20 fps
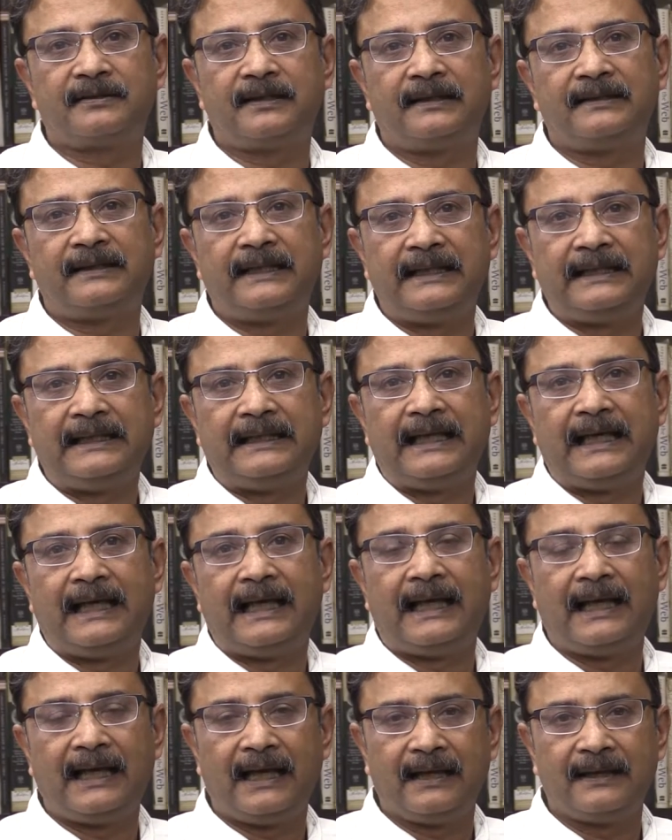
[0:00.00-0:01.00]
that India
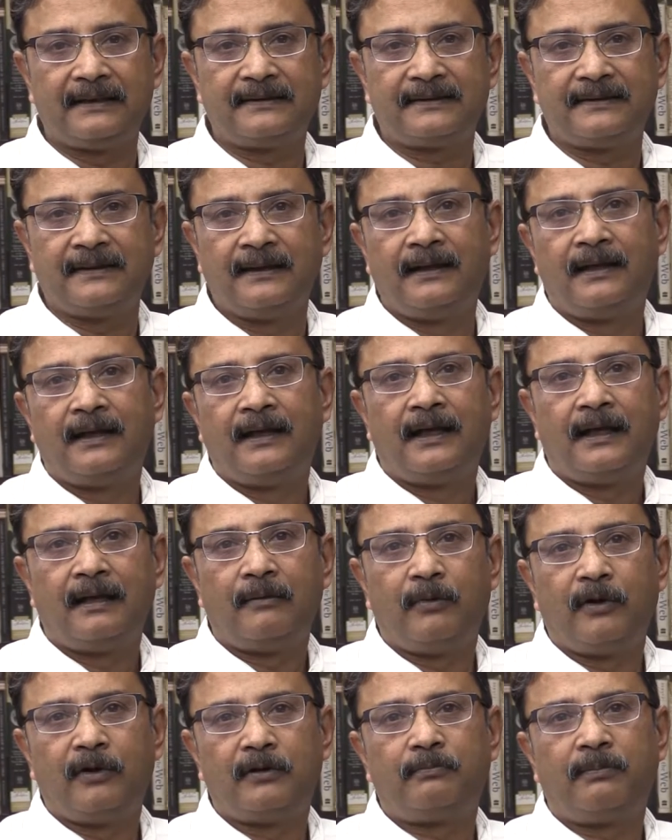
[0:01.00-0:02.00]
has
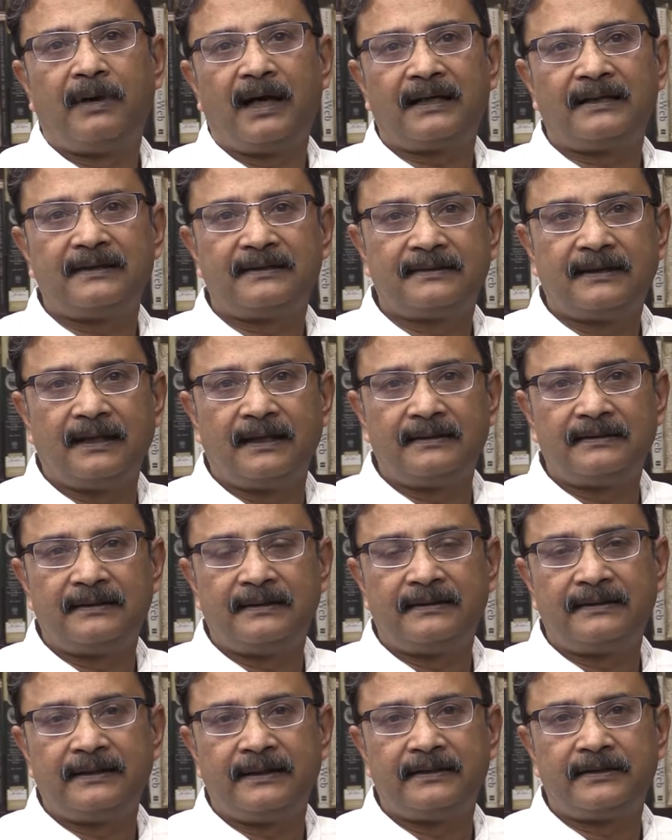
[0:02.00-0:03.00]
about Pakistan's
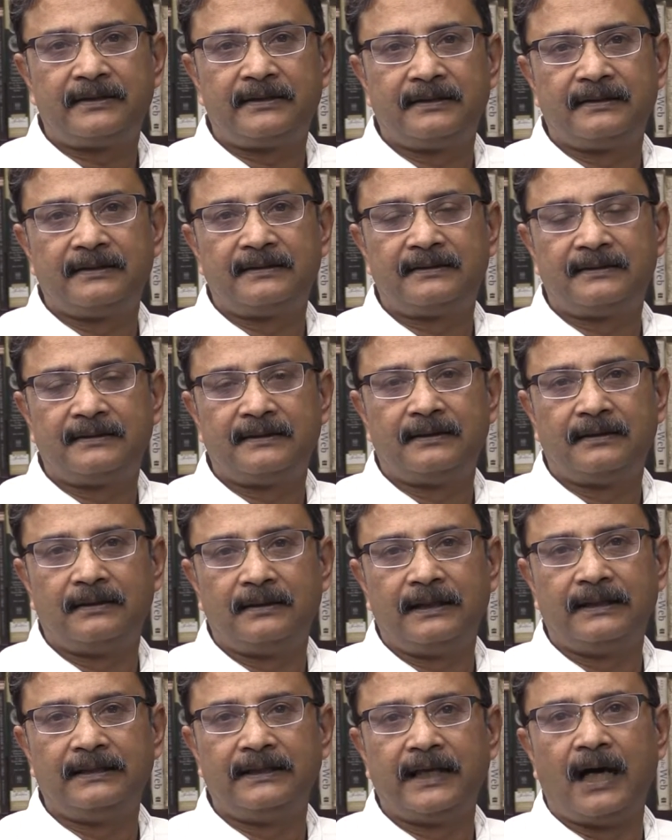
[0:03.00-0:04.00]
intentions uh,
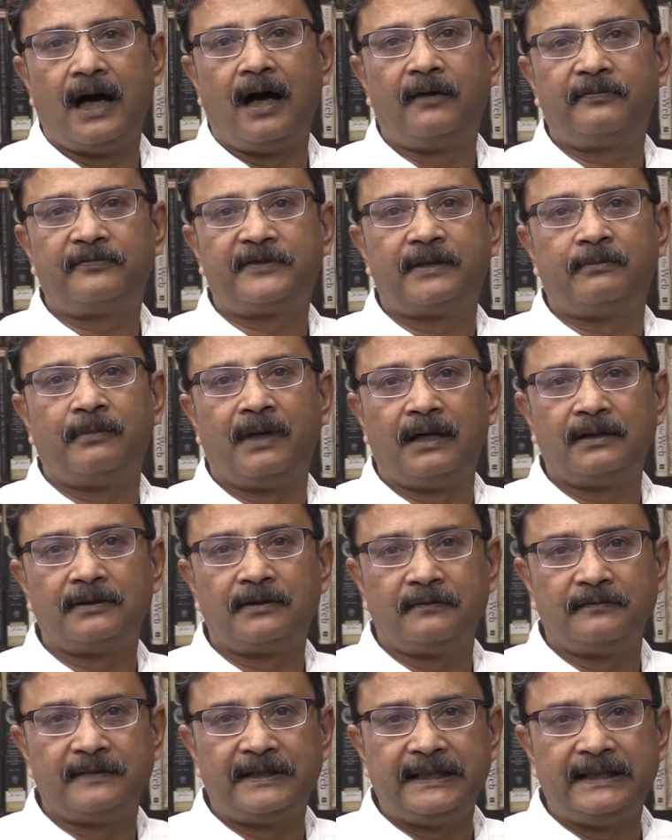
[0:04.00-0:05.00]
in the aftermath
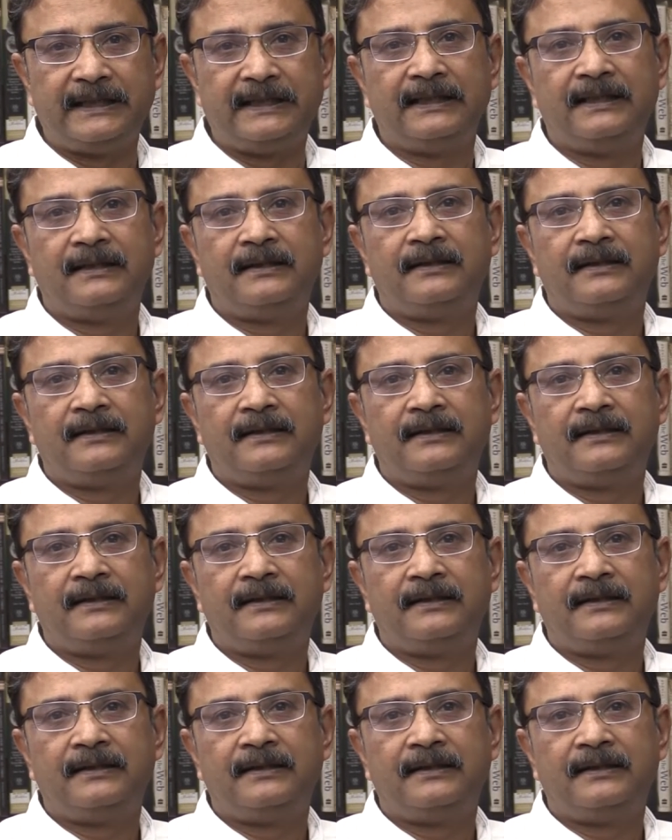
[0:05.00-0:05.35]
of the